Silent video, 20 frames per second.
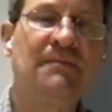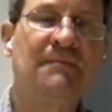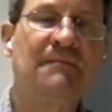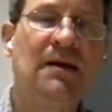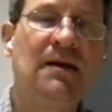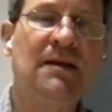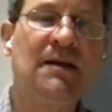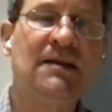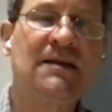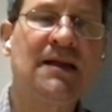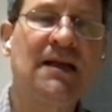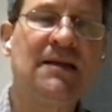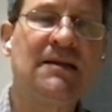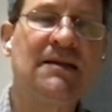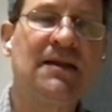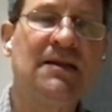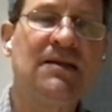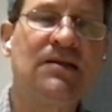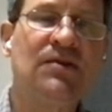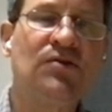In this case,
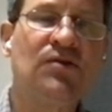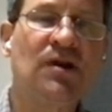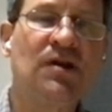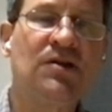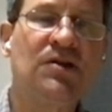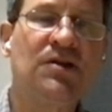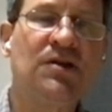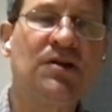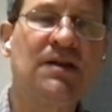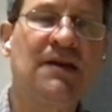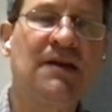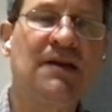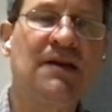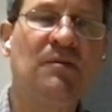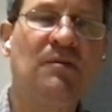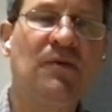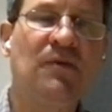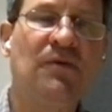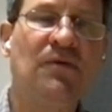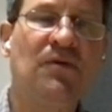instructions given
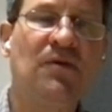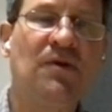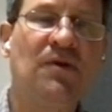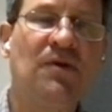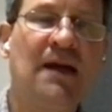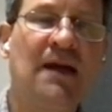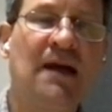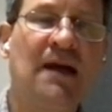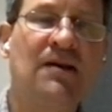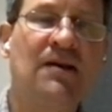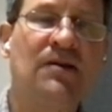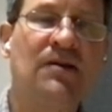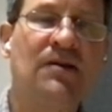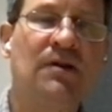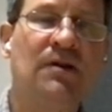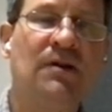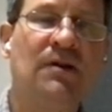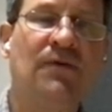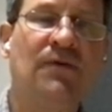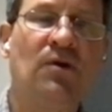before the
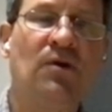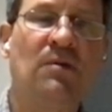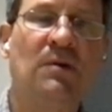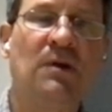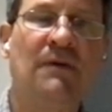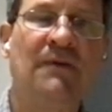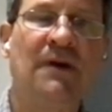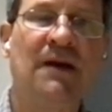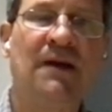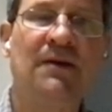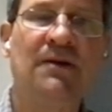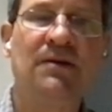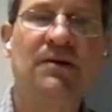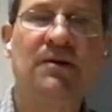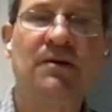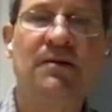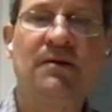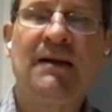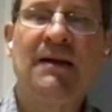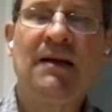actual formal event.
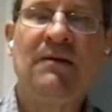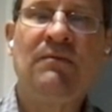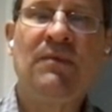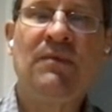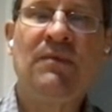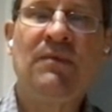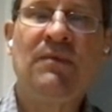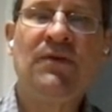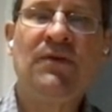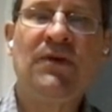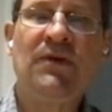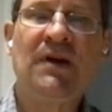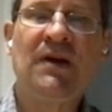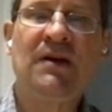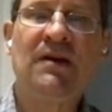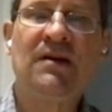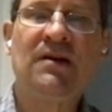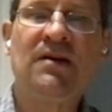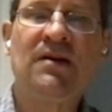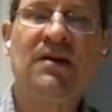Then we use it
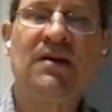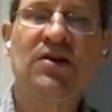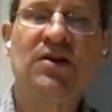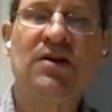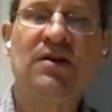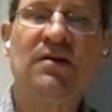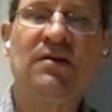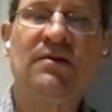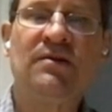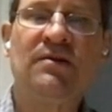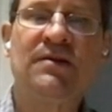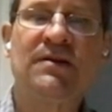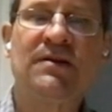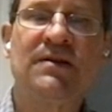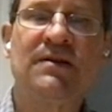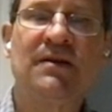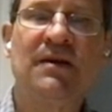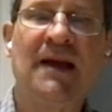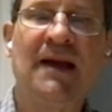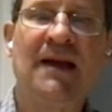in
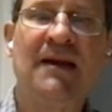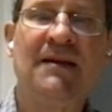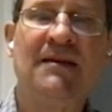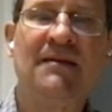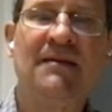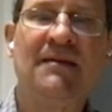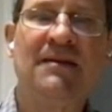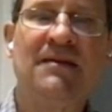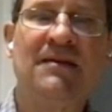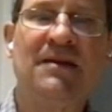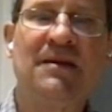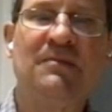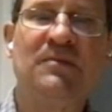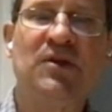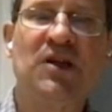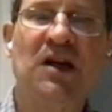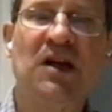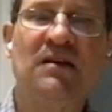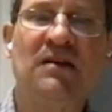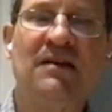conditionals and
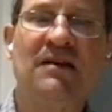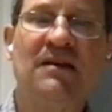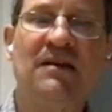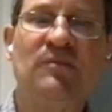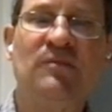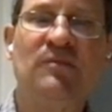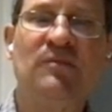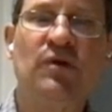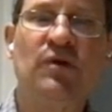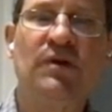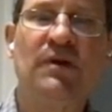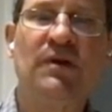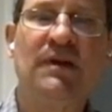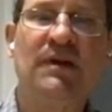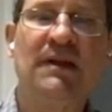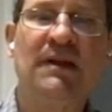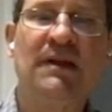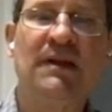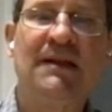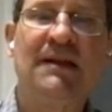subjunctive mood,
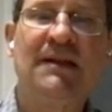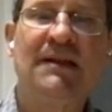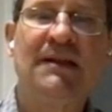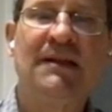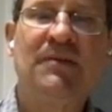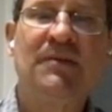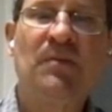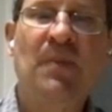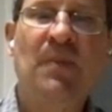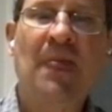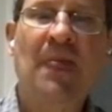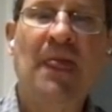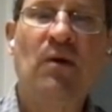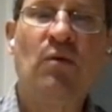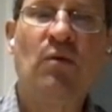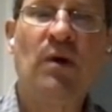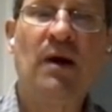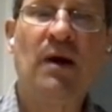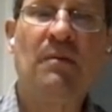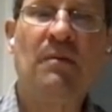
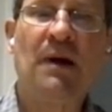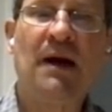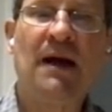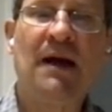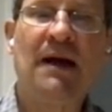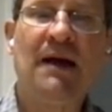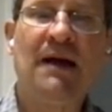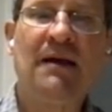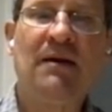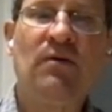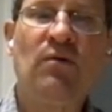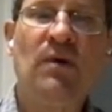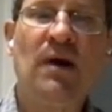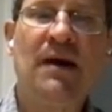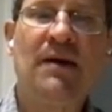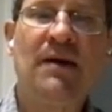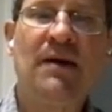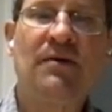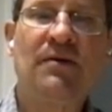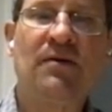whereby
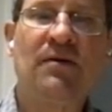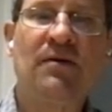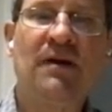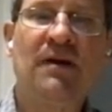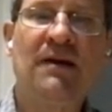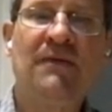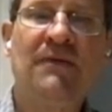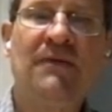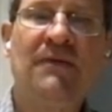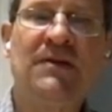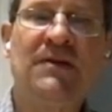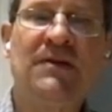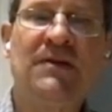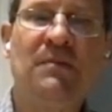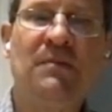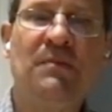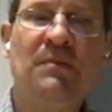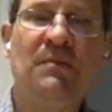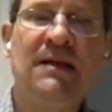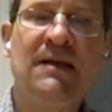whether or if is
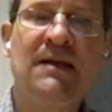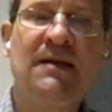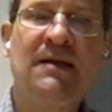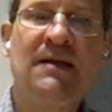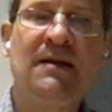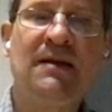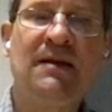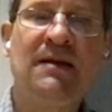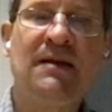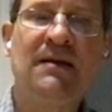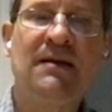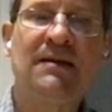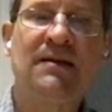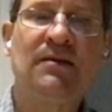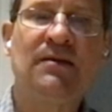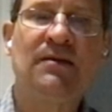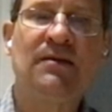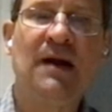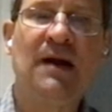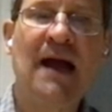omitted.
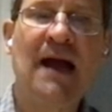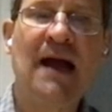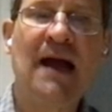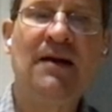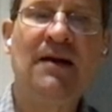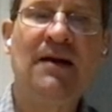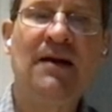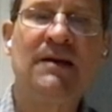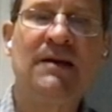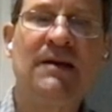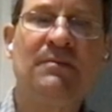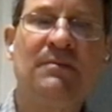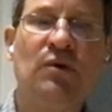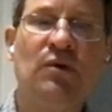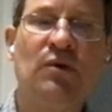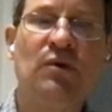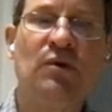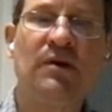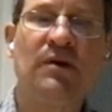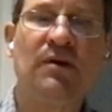So had we
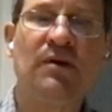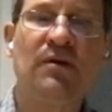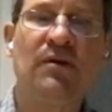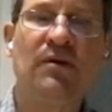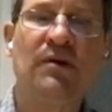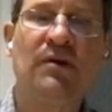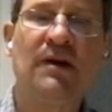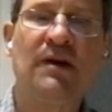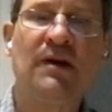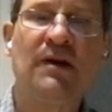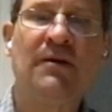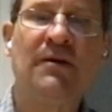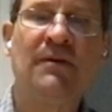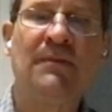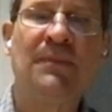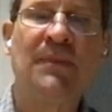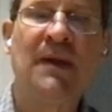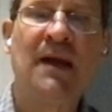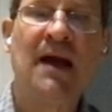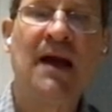spoken earlier,
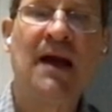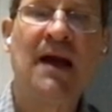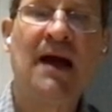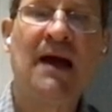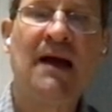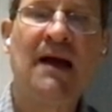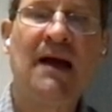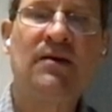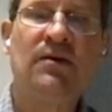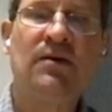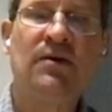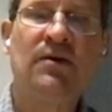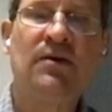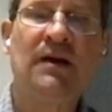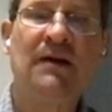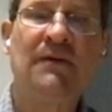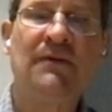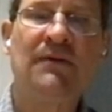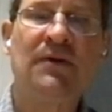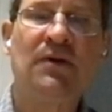I could
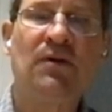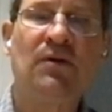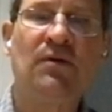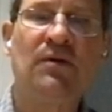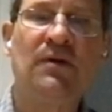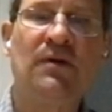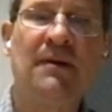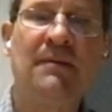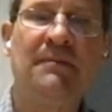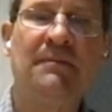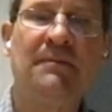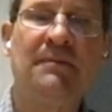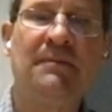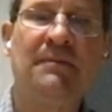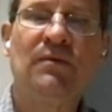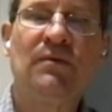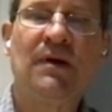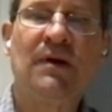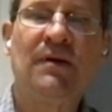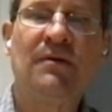have told them.
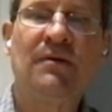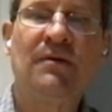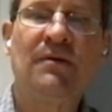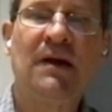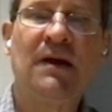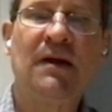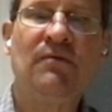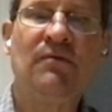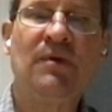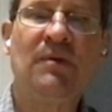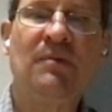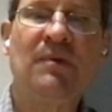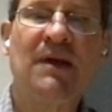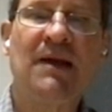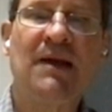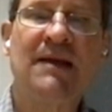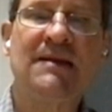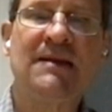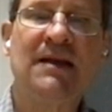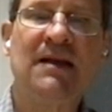Whether may
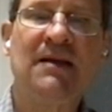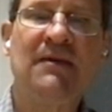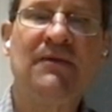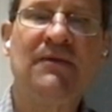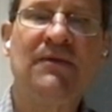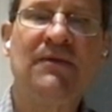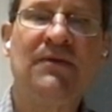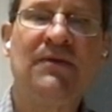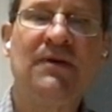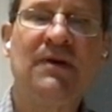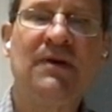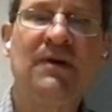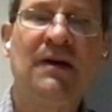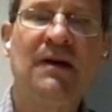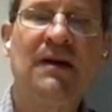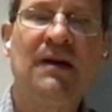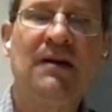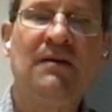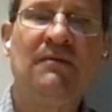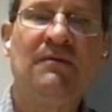replace if
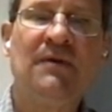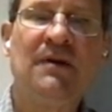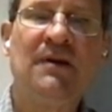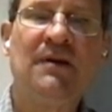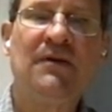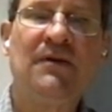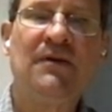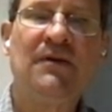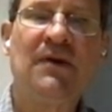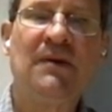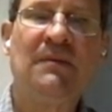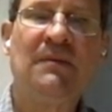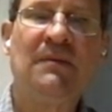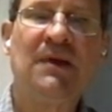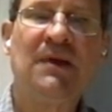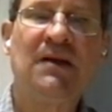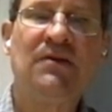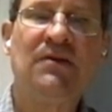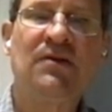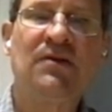when there's
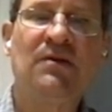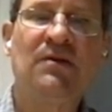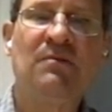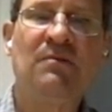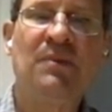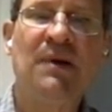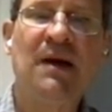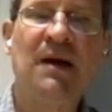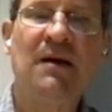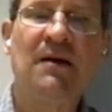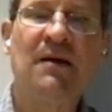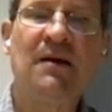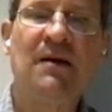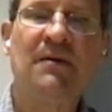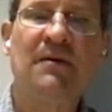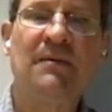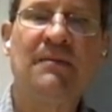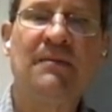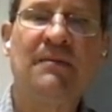something to compare.